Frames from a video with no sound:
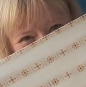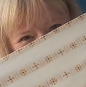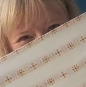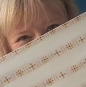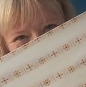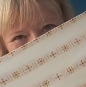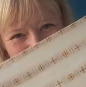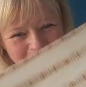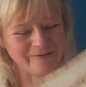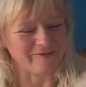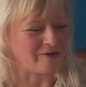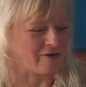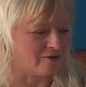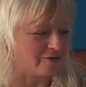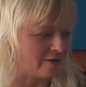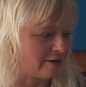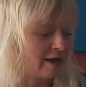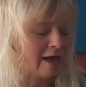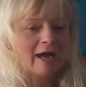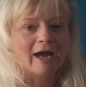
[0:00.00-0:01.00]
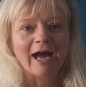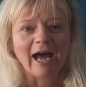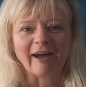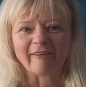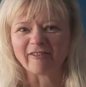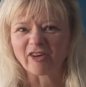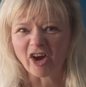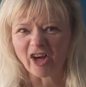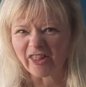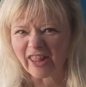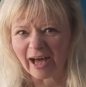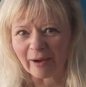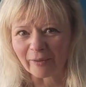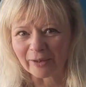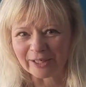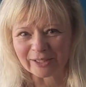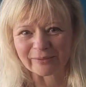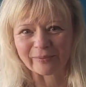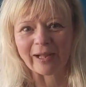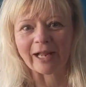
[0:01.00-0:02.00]
So I've got that
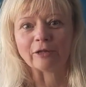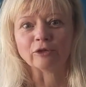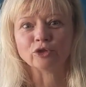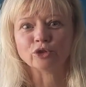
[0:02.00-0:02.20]
one as well.